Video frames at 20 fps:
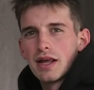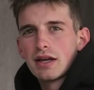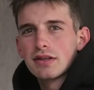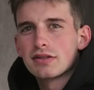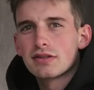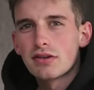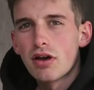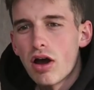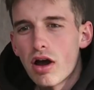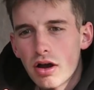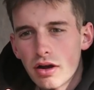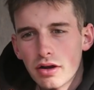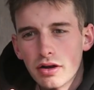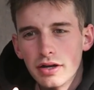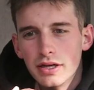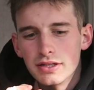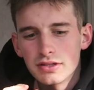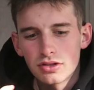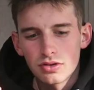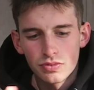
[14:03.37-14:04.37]
That
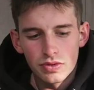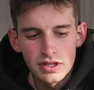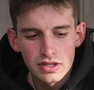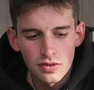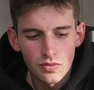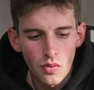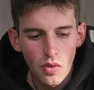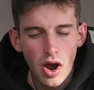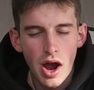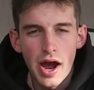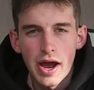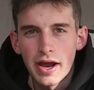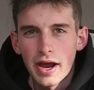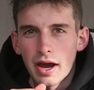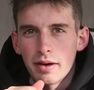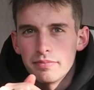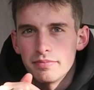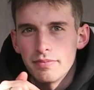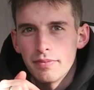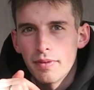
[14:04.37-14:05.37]
song is the reason why
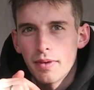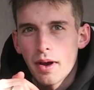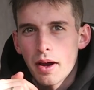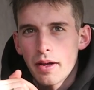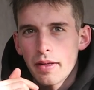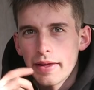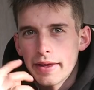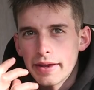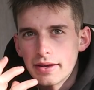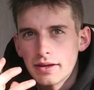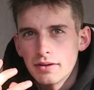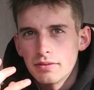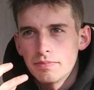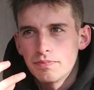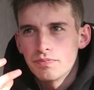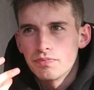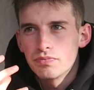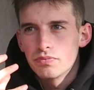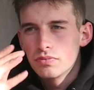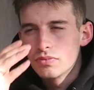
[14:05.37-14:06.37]
I'm like
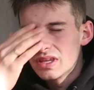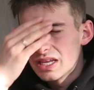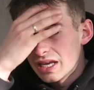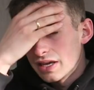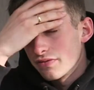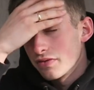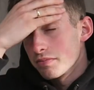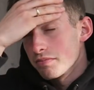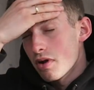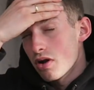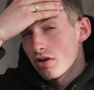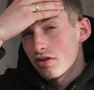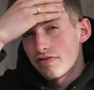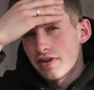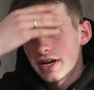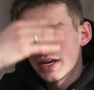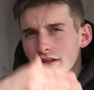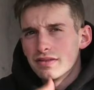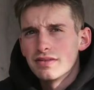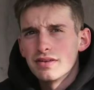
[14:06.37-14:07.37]
even
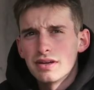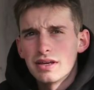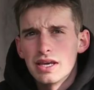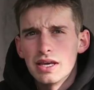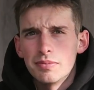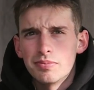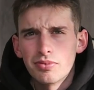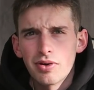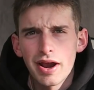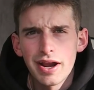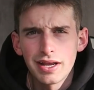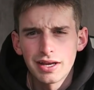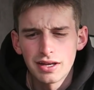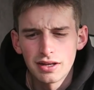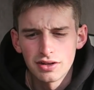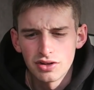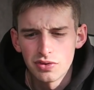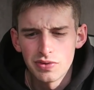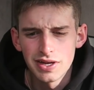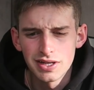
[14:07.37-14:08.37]
motivated to keep writing
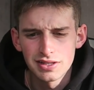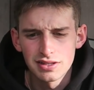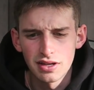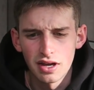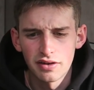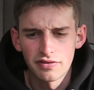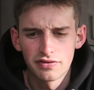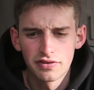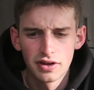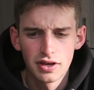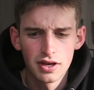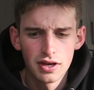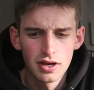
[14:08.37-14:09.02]
and doing stuff.